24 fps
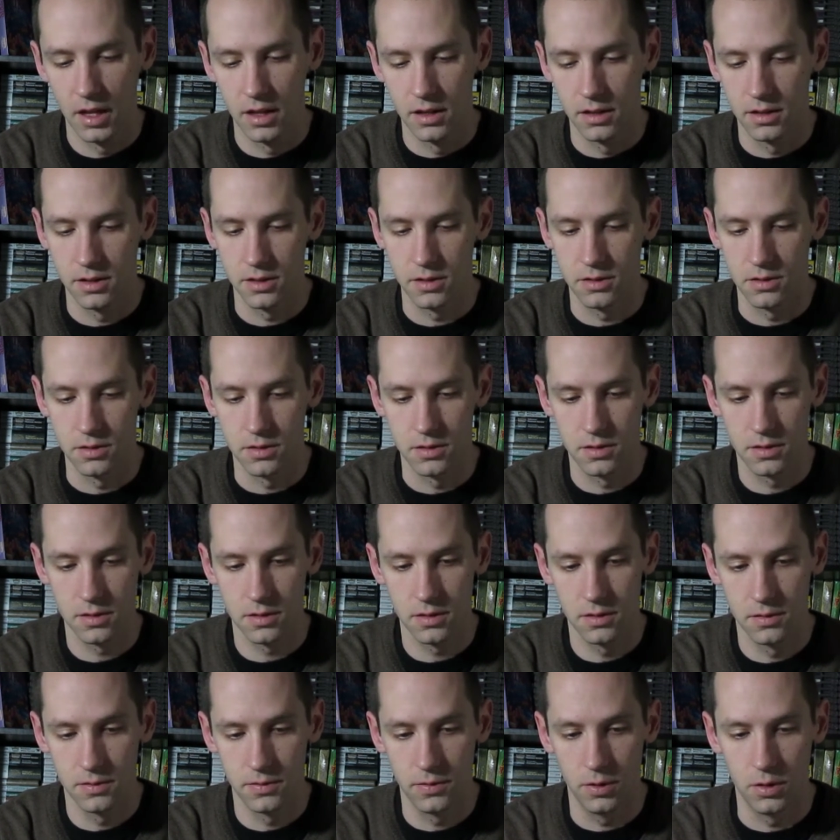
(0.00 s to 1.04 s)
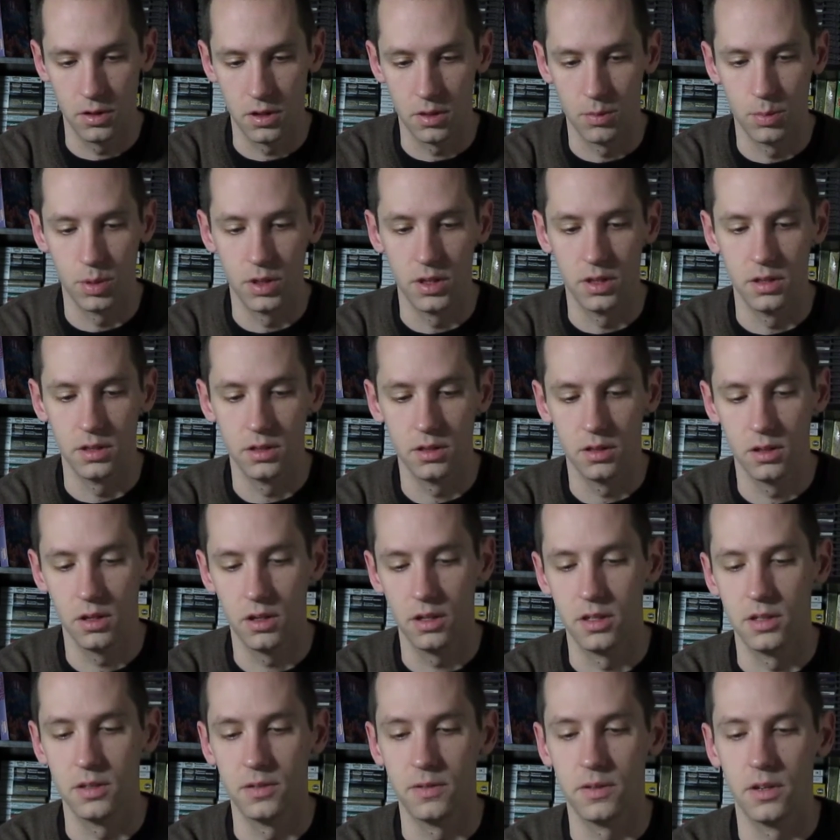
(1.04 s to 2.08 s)
this is fully complete. I
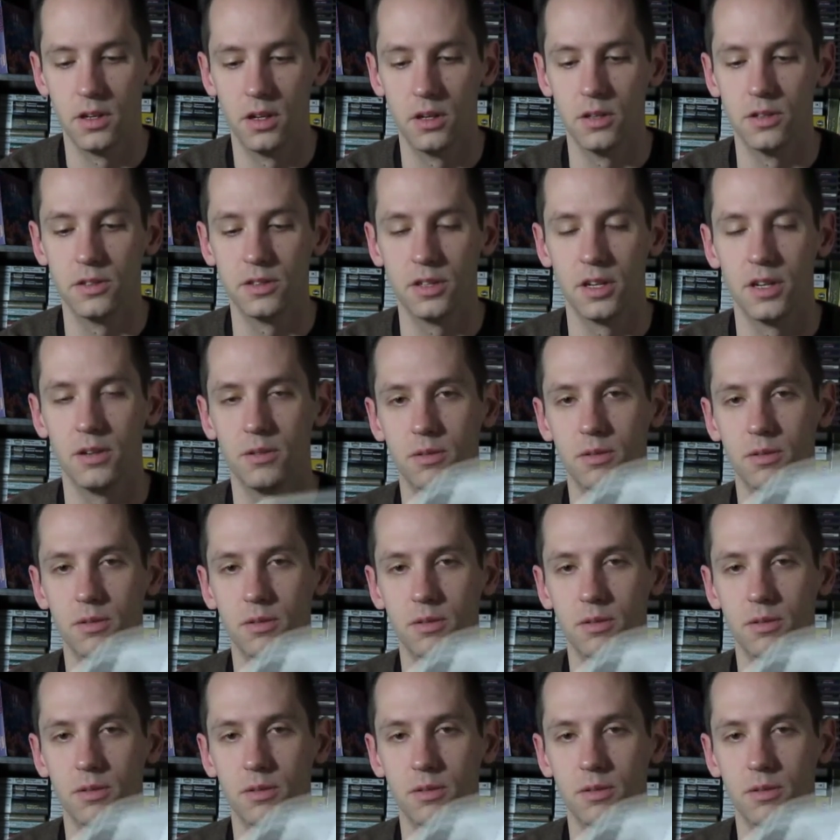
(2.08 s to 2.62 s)
didn't even notice that